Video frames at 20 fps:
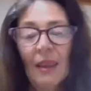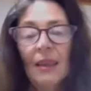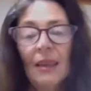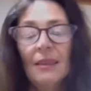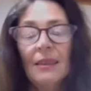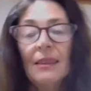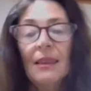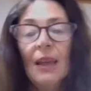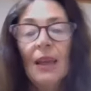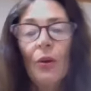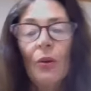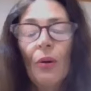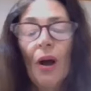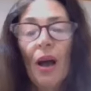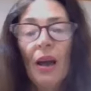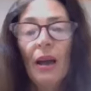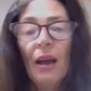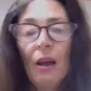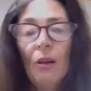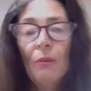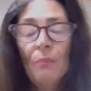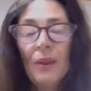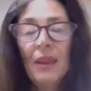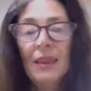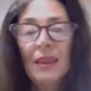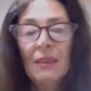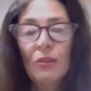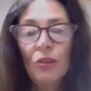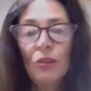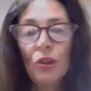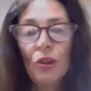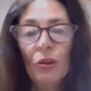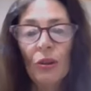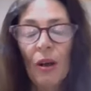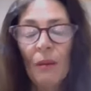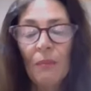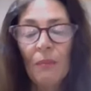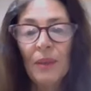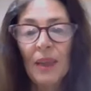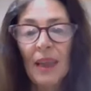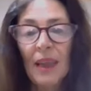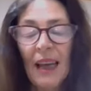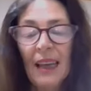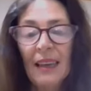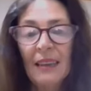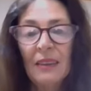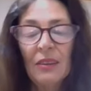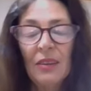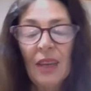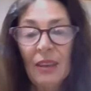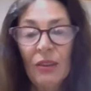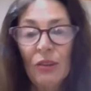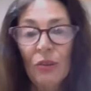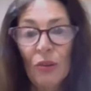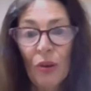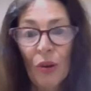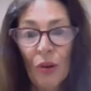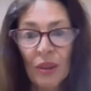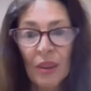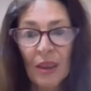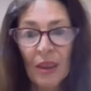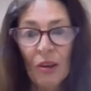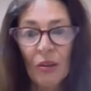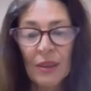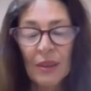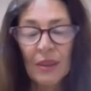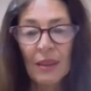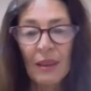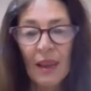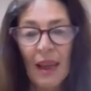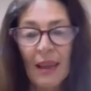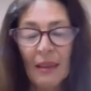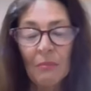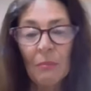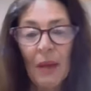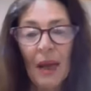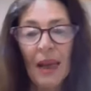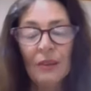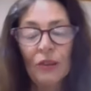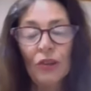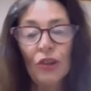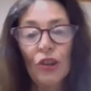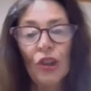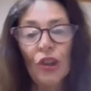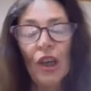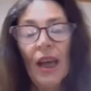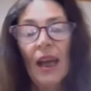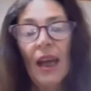So I hope it isn't too complicated. They do not cost that much.